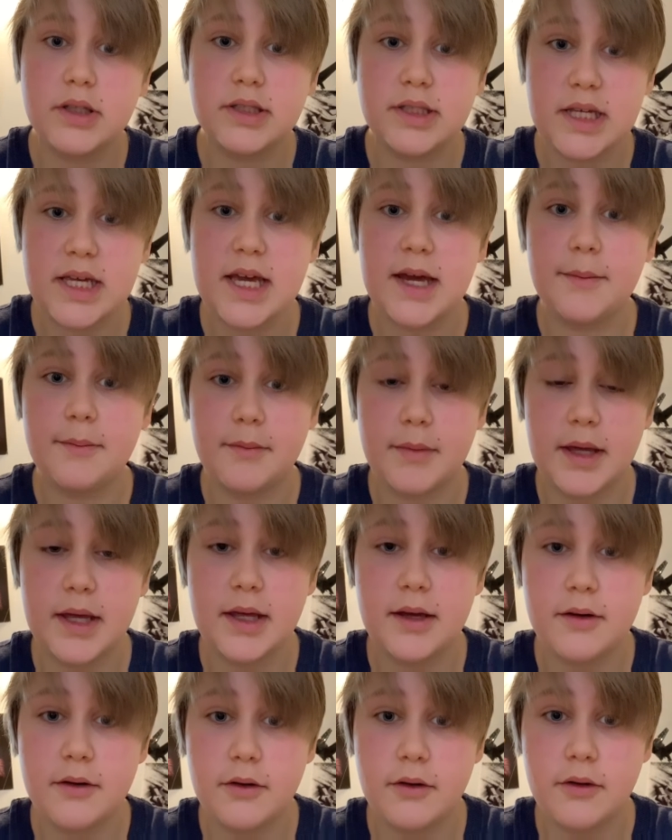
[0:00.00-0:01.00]
DM
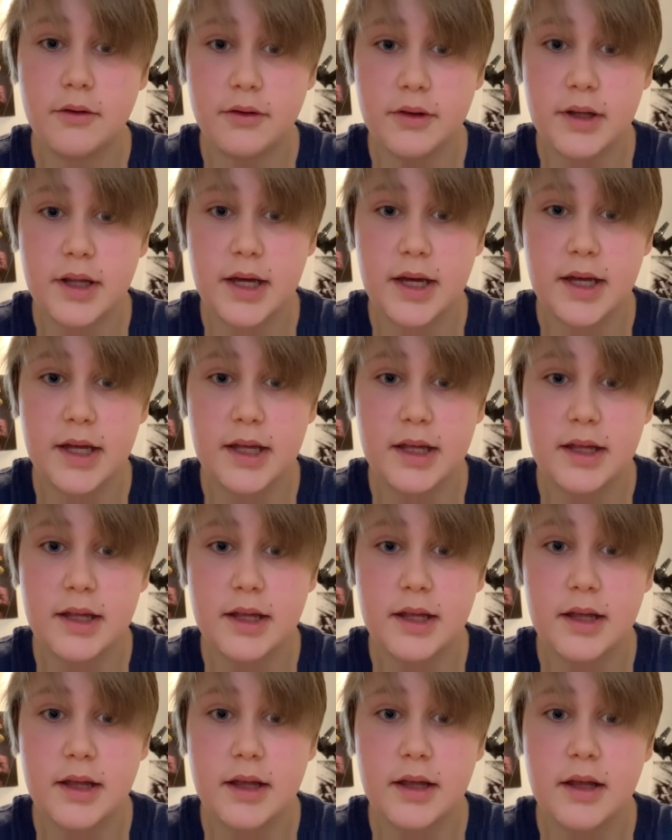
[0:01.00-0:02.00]
me on there
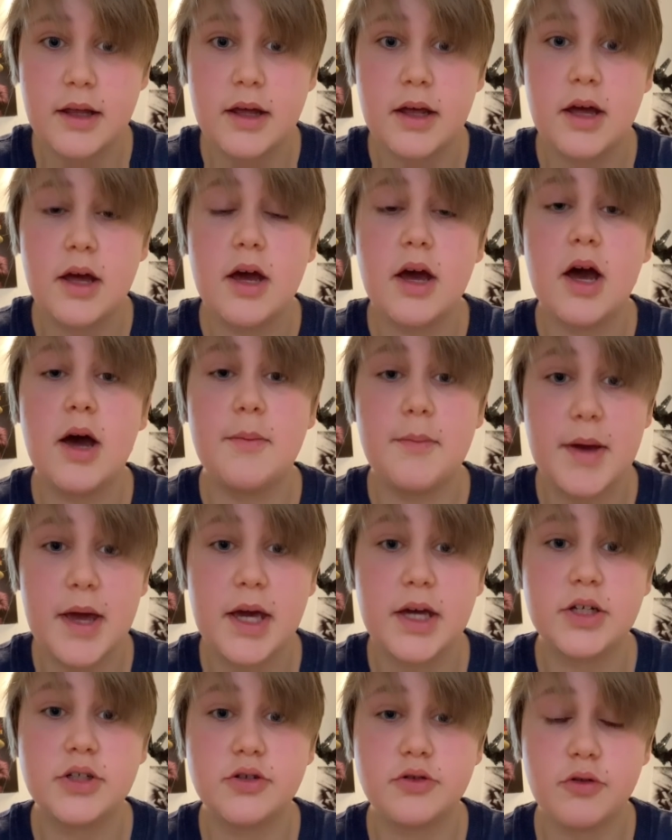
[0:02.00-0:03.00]
a
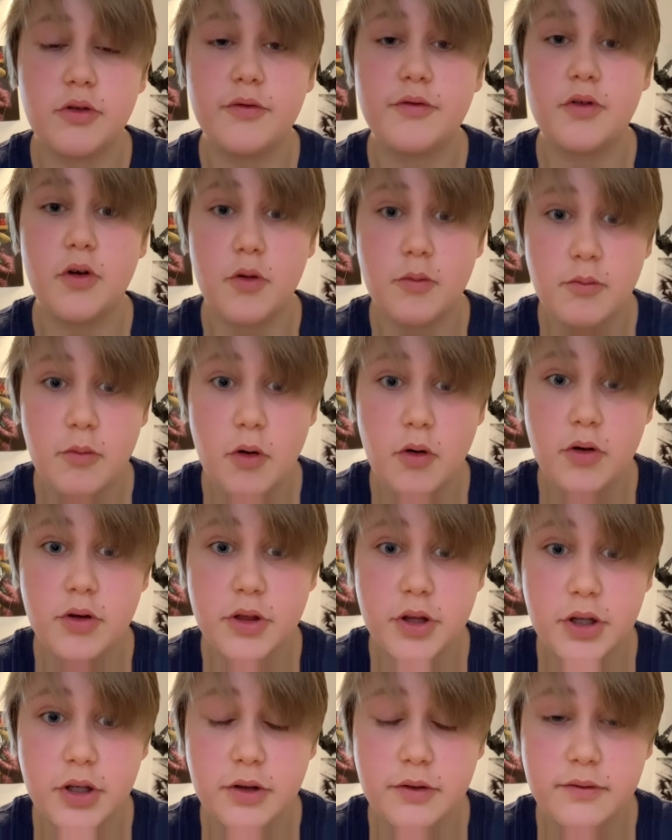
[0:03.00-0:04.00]
picture of your mock
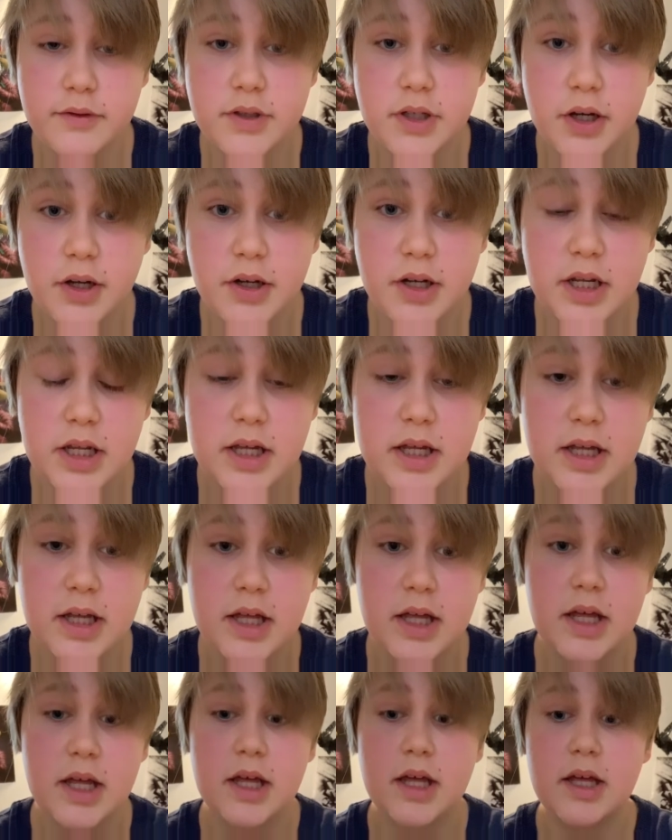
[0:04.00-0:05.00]
that you've done,
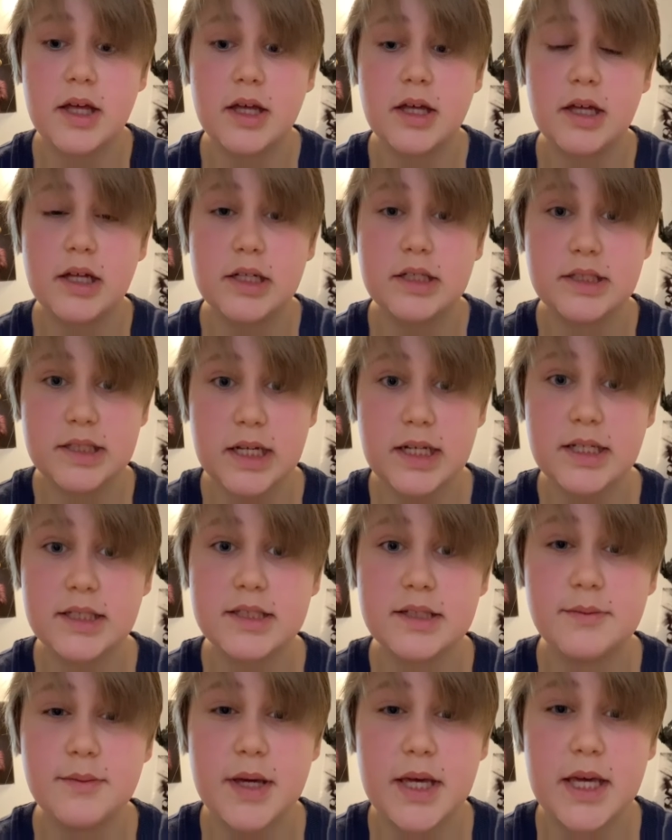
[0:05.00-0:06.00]
send it
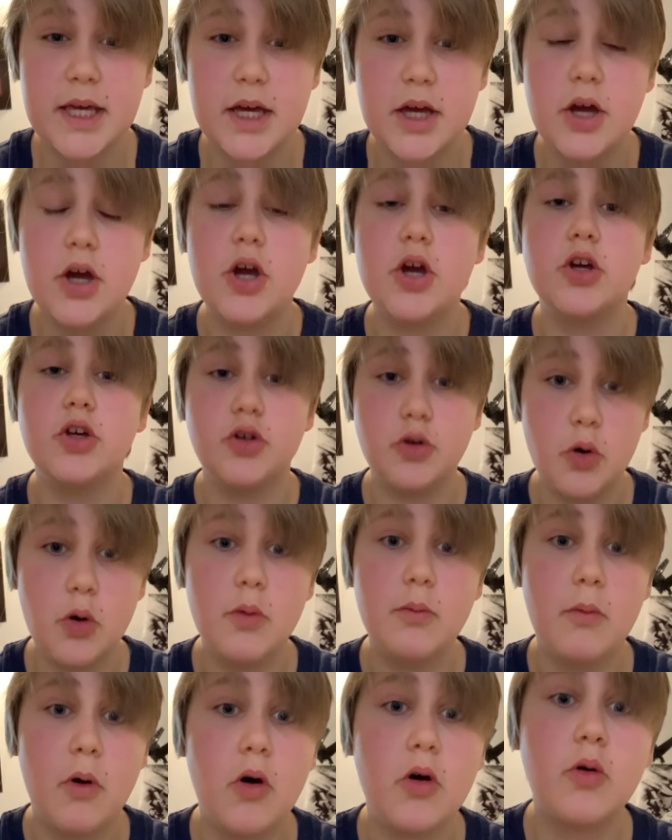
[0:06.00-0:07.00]
to me, your
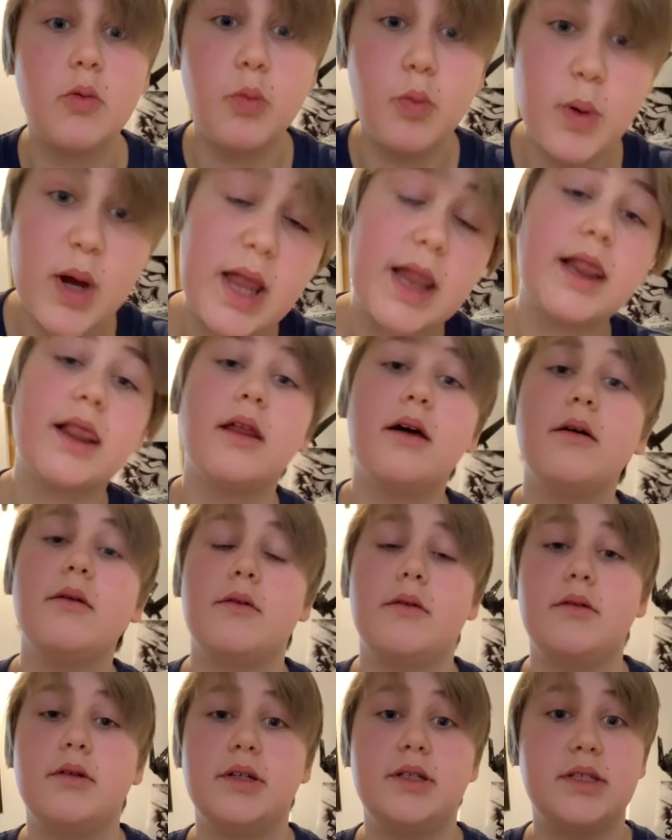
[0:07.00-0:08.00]
mock will
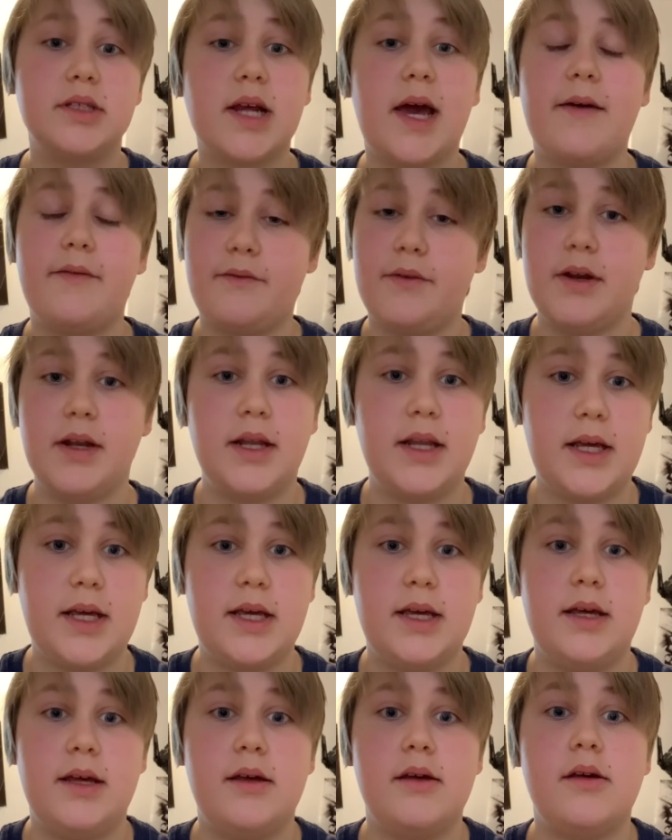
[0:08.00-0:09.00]

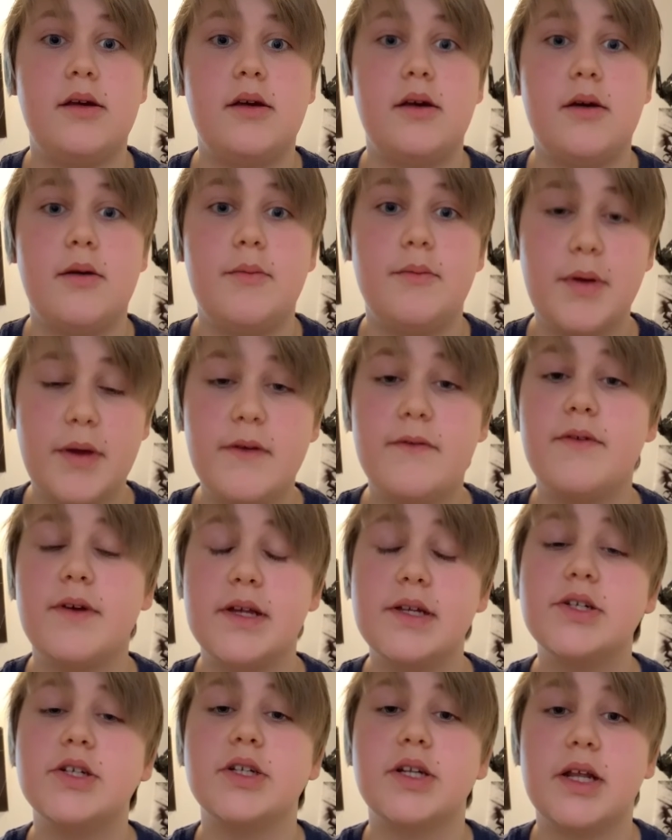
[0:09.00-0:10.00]
definitely be
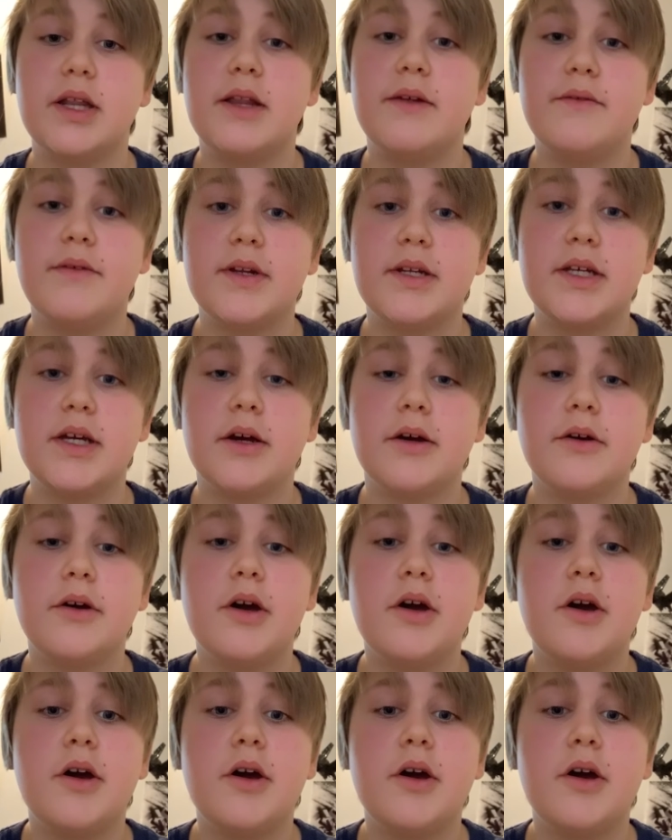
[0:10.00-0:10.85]
featured in the video.